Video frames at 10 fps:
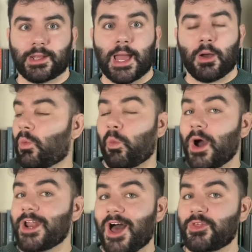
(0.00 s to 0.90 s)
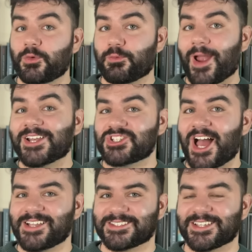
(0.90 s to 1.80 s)
now. What other
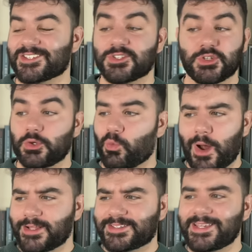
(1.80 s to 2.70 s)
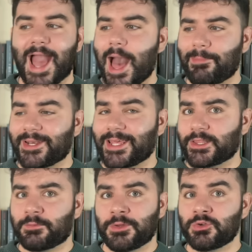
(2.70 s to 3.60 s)
franchises do you want to see happen in
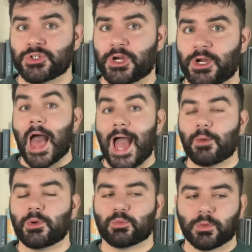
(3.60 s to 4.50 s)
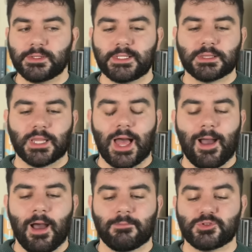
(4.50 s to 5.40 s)
the future? I would really
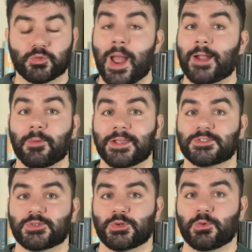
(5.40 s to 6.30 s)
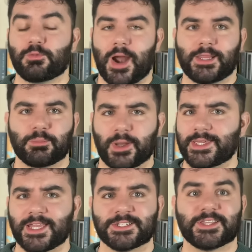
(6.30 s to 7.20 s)
love Drag Race to finally break
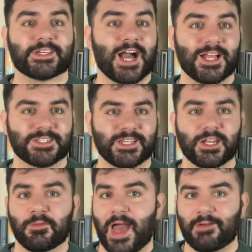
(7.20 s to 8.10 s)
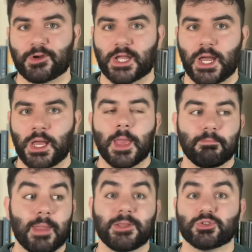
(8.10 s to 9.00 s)
into the continent of Africa,
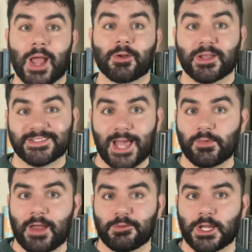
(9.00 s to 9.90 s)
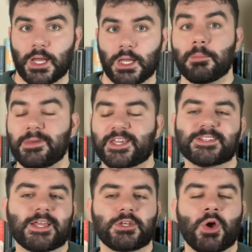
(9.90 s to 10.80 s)
maybe Drag Race South Africa, because
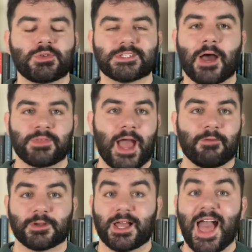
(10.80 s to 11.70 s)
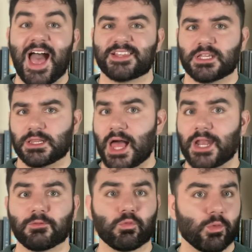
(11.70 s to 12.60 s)
I know South Africa has a lot
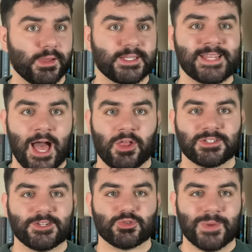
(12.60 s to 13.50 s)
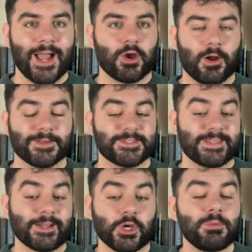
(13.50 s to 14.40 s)
of really talented drag artists
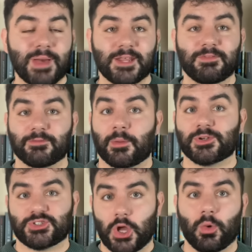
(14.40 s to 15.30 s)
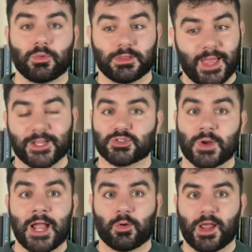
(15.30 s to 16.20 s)
that could benefit from a show like
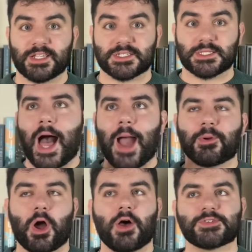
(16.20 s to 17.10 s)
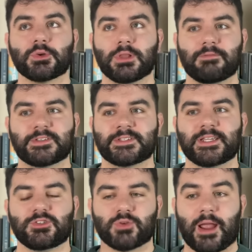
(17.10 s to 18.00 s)
Drag Race. I would also love to
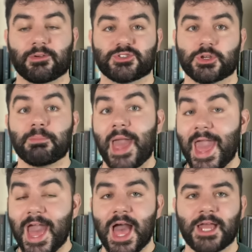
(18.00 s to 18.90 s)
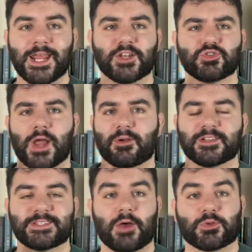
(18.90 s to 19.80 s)
see Drag Race Japan and Drag
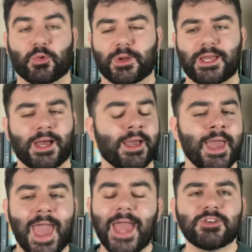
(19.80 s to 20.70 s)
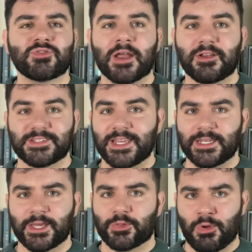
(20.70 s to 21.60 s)
Race South Korea and Drag Race
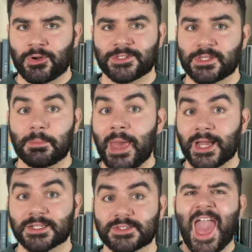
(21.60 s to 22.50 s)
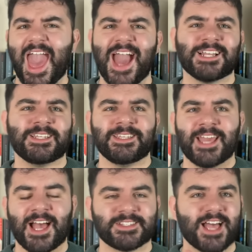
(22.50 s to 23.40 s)
India thrown into the mix. And
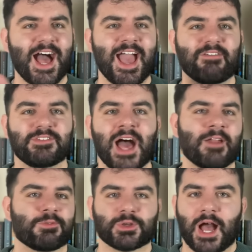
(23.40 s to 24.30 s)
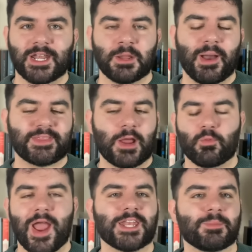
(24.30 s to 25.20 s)
yes, I have not forgotten about that
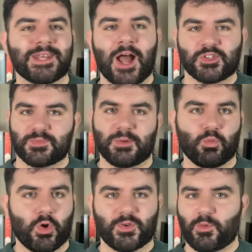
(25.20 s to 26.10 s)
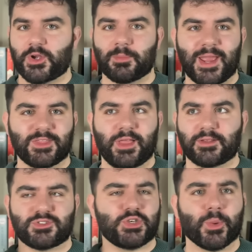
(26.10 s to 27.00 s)
random announcement World of Wonder made
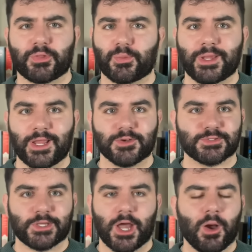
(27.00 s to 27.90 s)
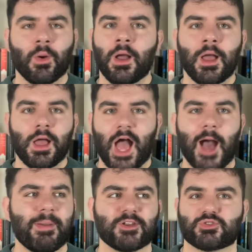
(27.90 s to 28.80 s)
like 2 or 3 years ago
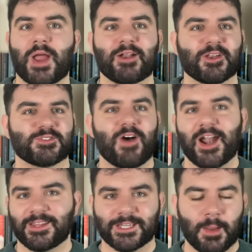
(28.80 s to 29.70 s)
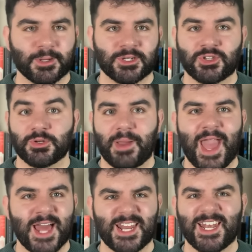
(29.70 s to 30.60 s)
about Drag Race finally coming to
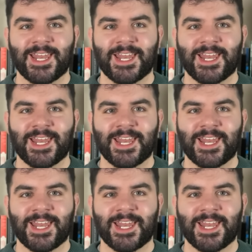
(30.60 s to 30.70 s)
Japan and